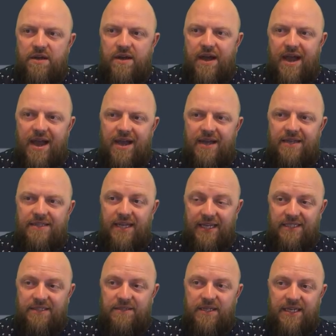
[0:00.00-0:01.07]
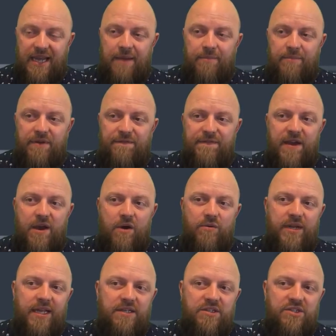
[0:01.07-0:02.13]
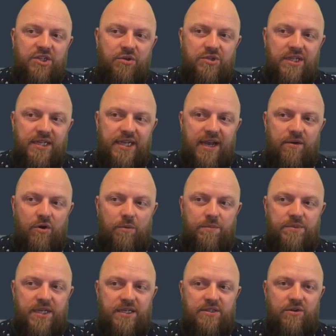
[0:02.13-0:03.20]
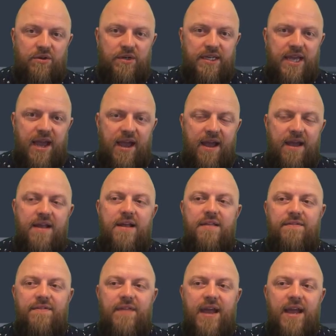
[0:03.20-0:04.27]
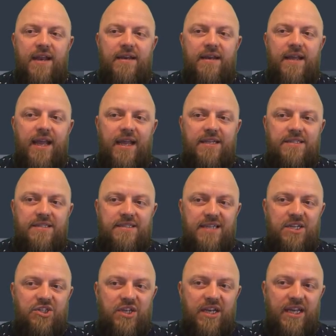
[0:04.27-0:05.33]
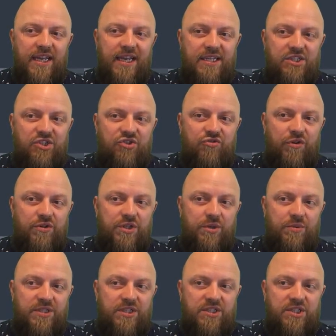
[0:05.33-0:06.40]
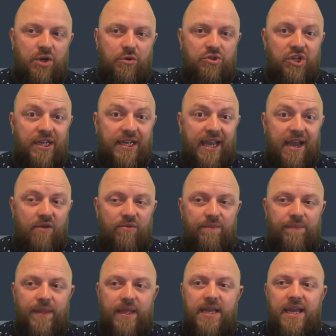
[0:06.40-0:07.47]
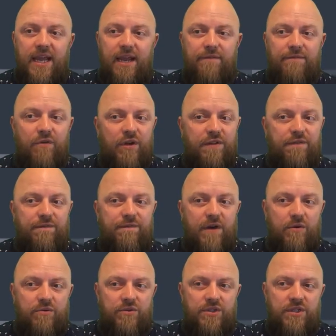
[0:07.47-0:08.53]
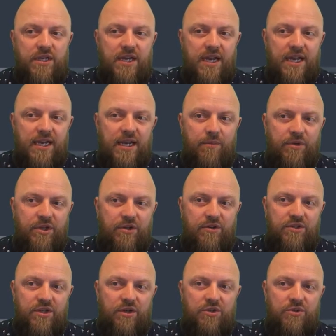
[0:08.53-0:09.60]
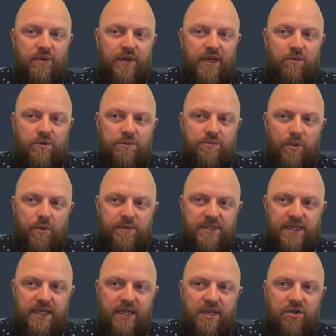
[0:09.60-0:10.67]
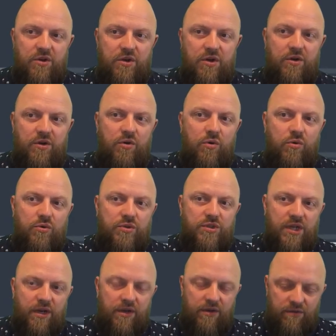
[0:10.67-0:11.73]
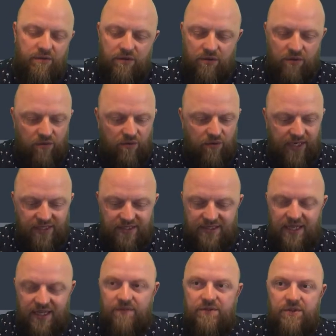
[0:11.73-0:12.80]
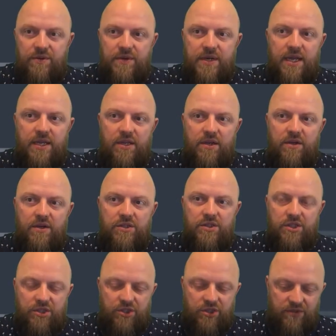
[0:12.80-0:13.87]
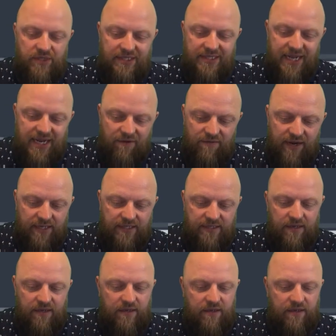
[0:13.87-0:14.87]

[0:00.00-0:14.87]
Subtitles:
can be found in social account objects.get, then it's essentially it's true. So it's a social account. If not, it's false. And then we use social equals property. You can also, or instead of doing that, you can just use a decorator